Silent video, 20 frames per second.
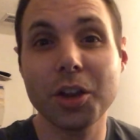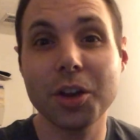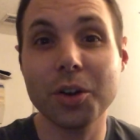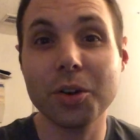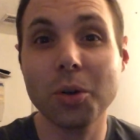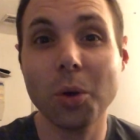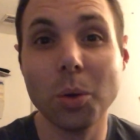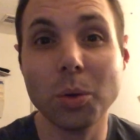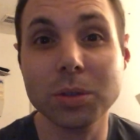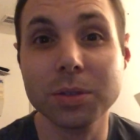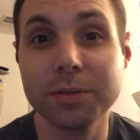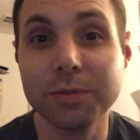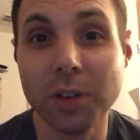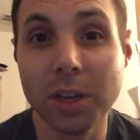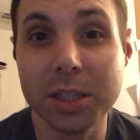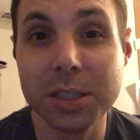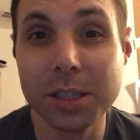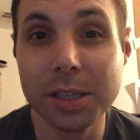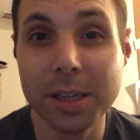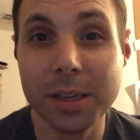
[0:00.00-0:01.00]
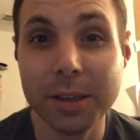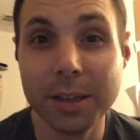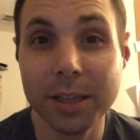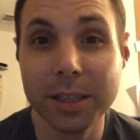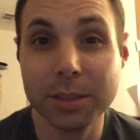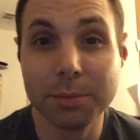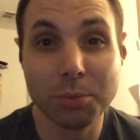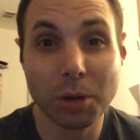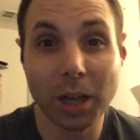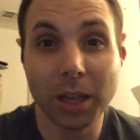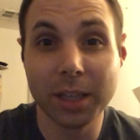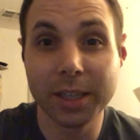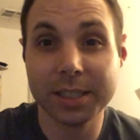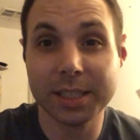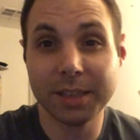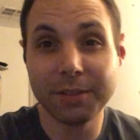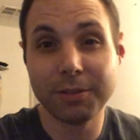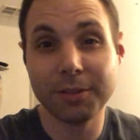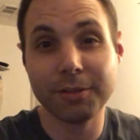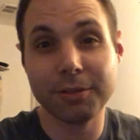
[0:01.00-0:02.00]
your goal is fuzzy. It's probably
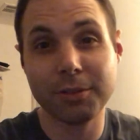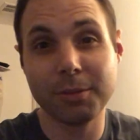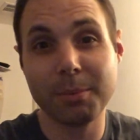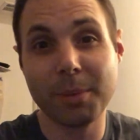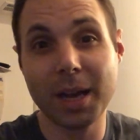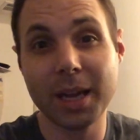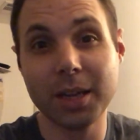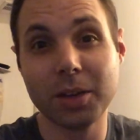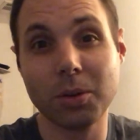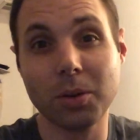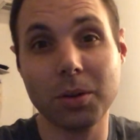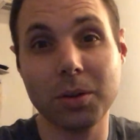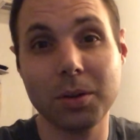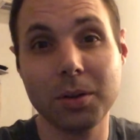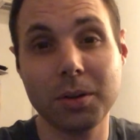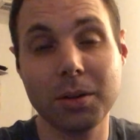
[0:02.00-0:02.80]
different from my goal.